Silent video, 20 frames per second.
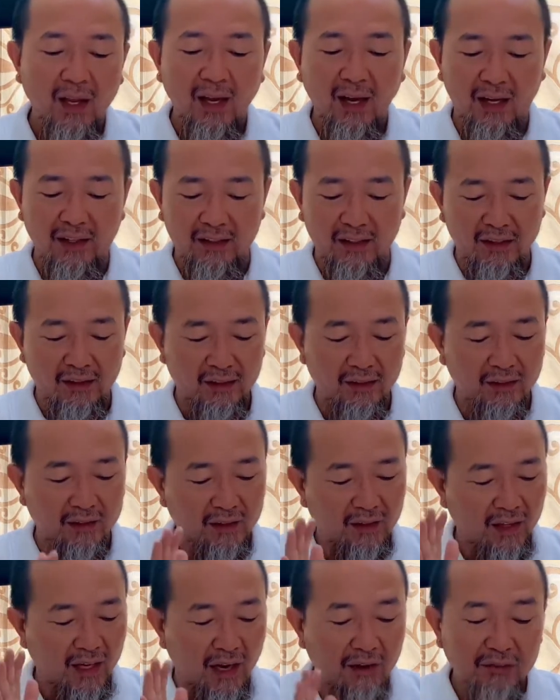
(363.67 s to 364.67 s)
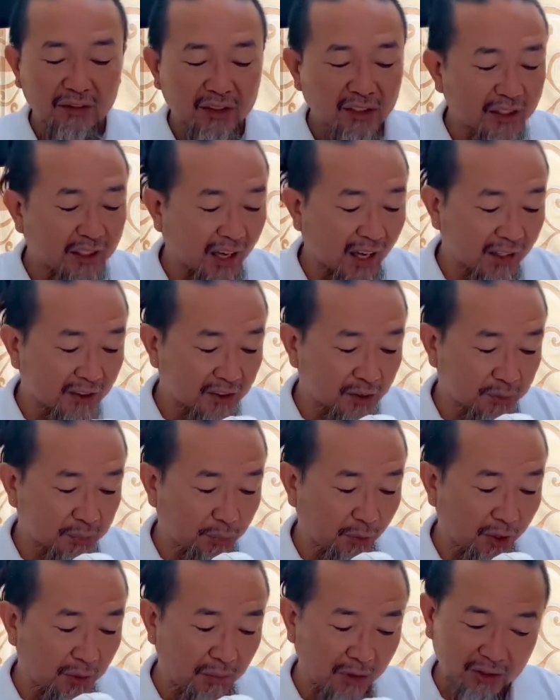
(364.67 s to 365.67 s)
And then everything else
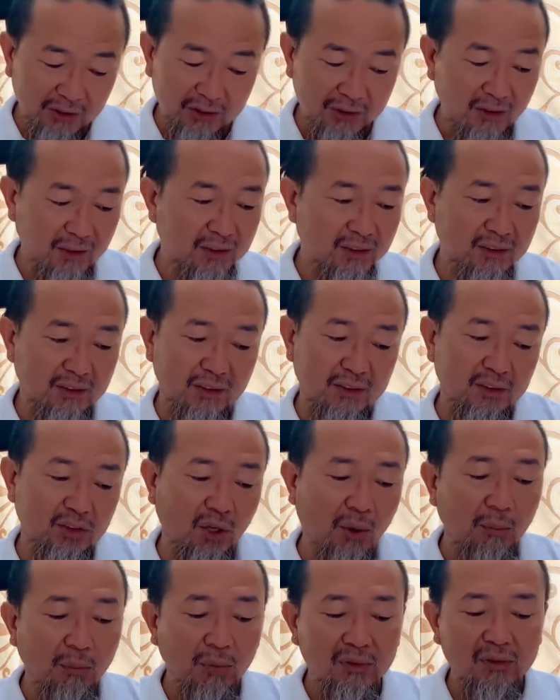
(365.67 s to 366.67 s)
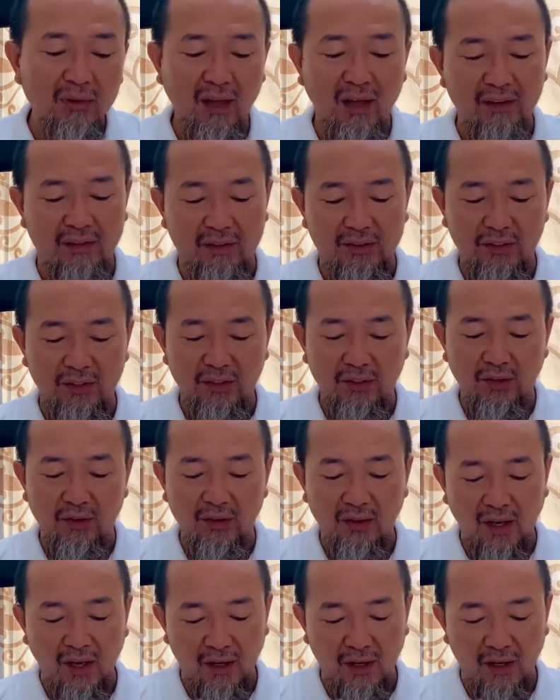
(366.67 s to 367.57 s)
pretty much is tumbled leather, you know?